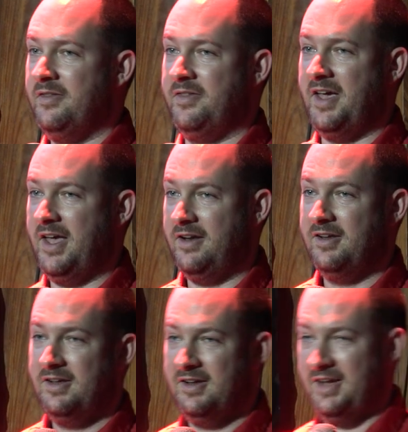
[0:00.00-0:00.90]
then,
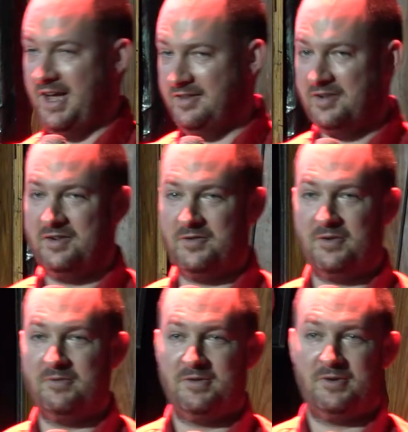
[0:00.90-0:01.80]
and this is
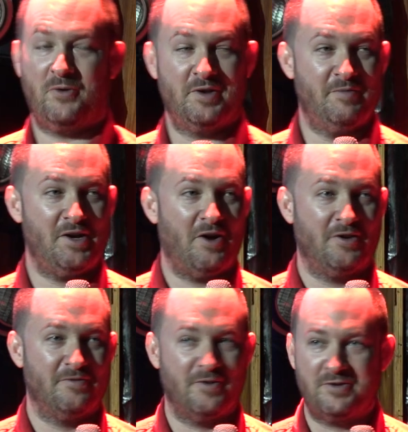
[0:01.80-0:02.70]
going to be
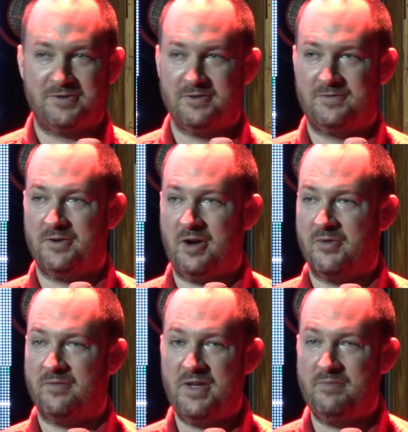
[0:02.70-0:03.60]
controversial for a number
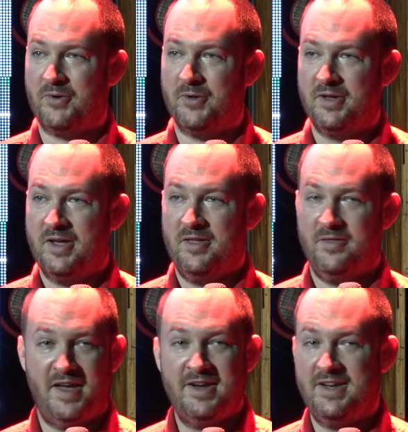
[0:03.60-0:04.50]
of people,
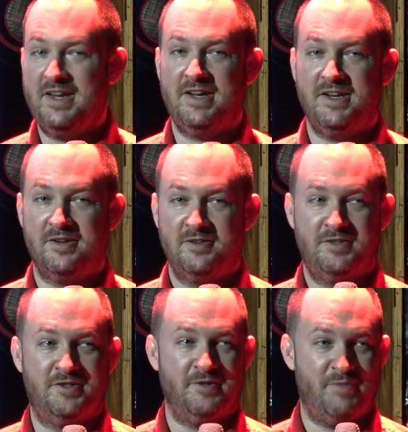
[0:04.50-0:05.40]
they need
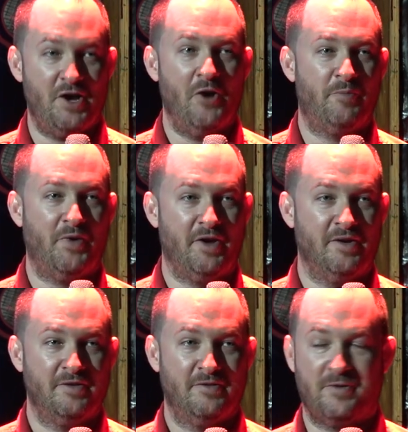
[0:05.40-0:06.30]
to be
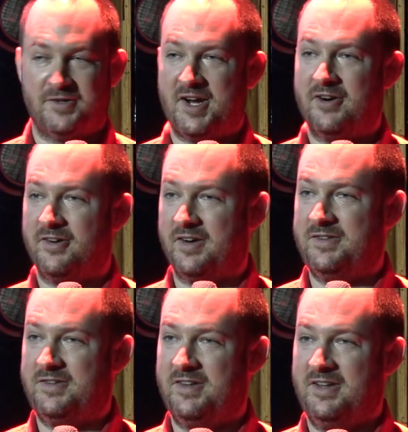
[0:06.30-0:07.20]
open for terrorists.